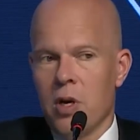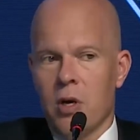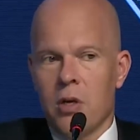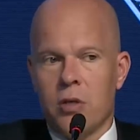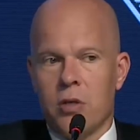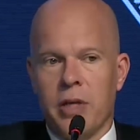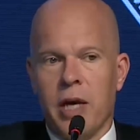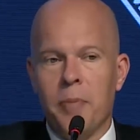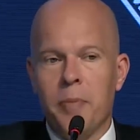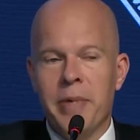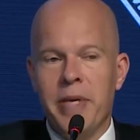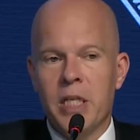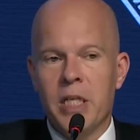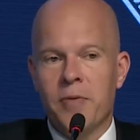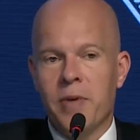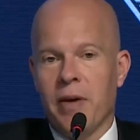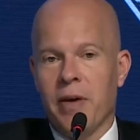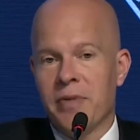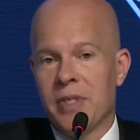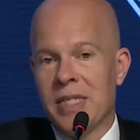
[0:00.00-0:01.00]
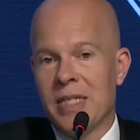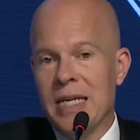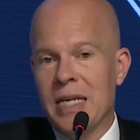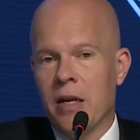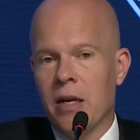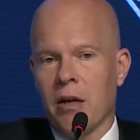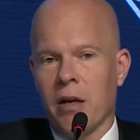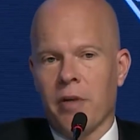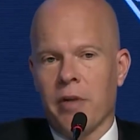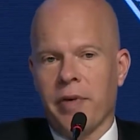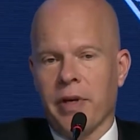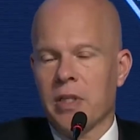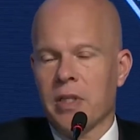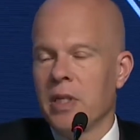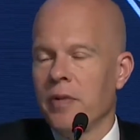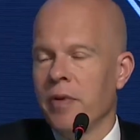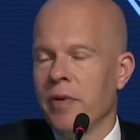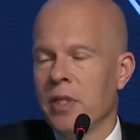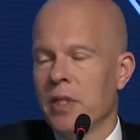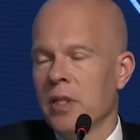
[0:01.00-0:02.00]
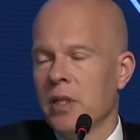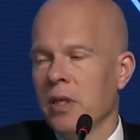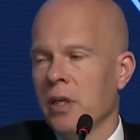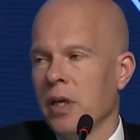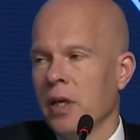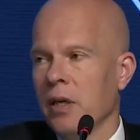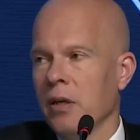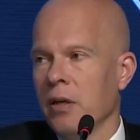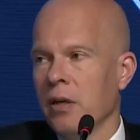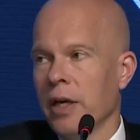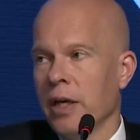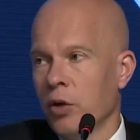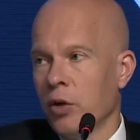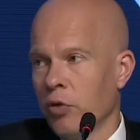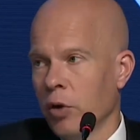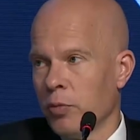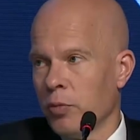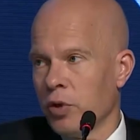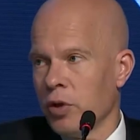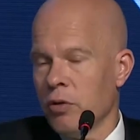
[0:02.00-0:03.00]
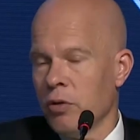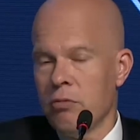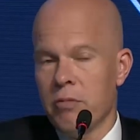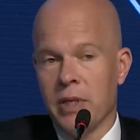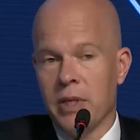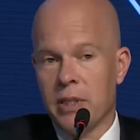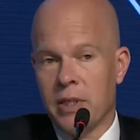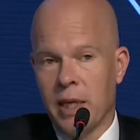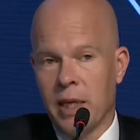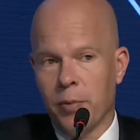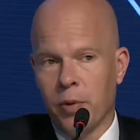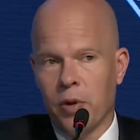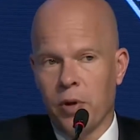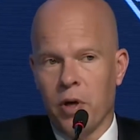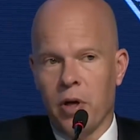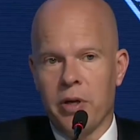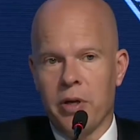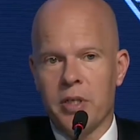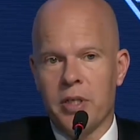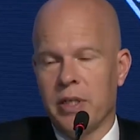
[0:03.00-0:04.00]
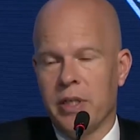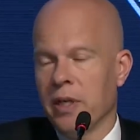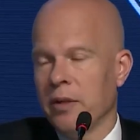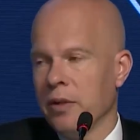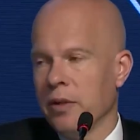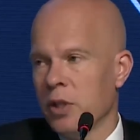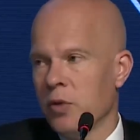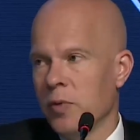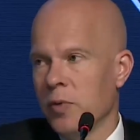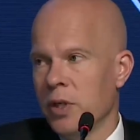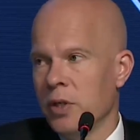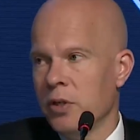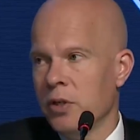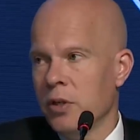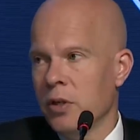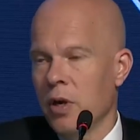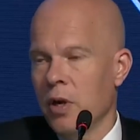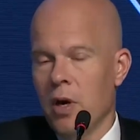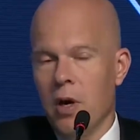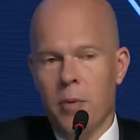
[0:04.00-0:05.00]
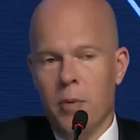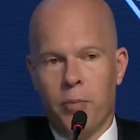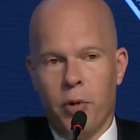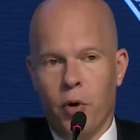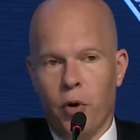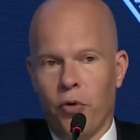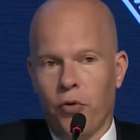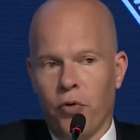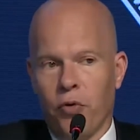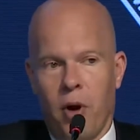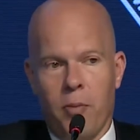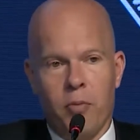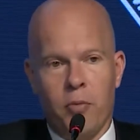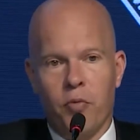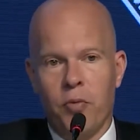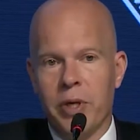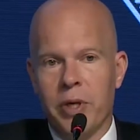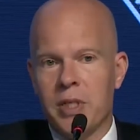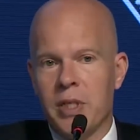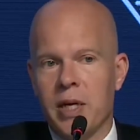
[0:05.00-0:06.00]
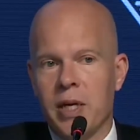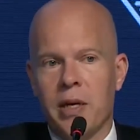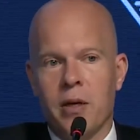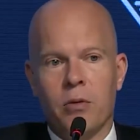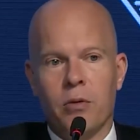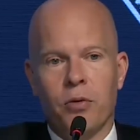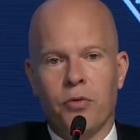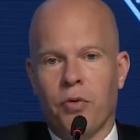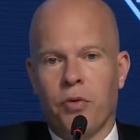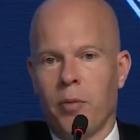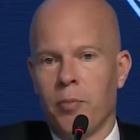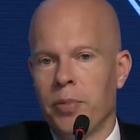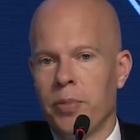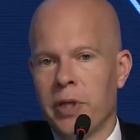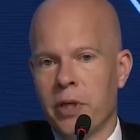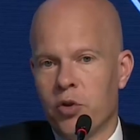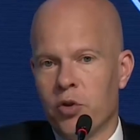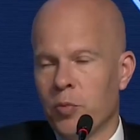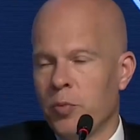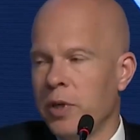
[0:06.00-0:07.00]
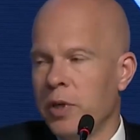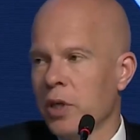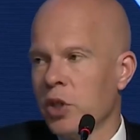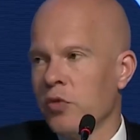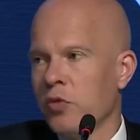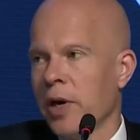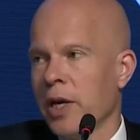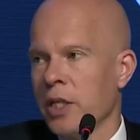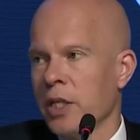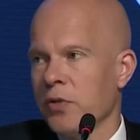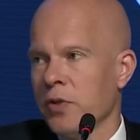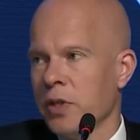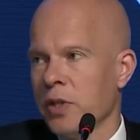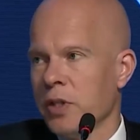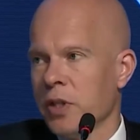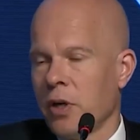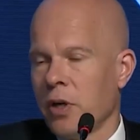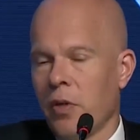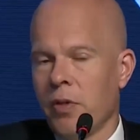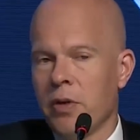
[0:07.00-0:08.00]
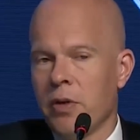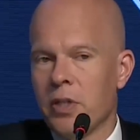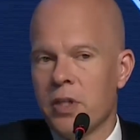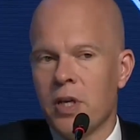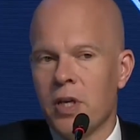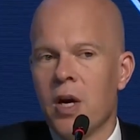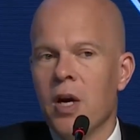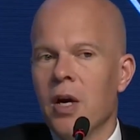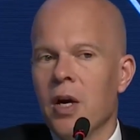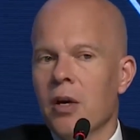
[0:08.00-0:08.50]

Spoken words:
So that means we have seen a lot of activity in crypto, in stablecoins here in this region, both from retail, from peer-to-peer transfers and others.